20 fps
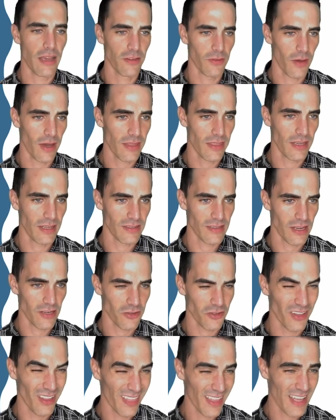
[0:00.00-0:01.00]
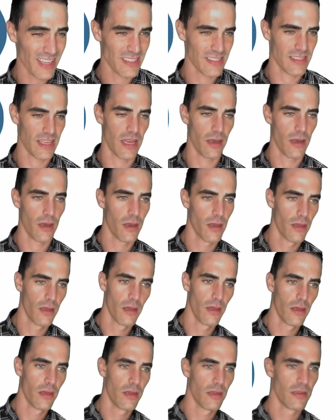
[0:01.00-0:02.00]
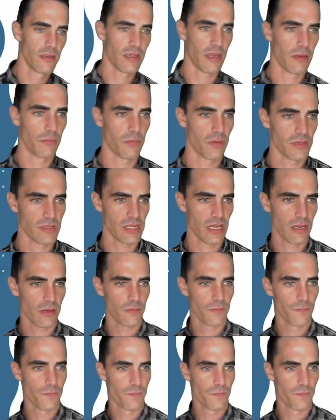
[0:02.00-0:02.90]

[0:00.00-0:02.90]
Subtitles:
So I think it's actually less than 10%.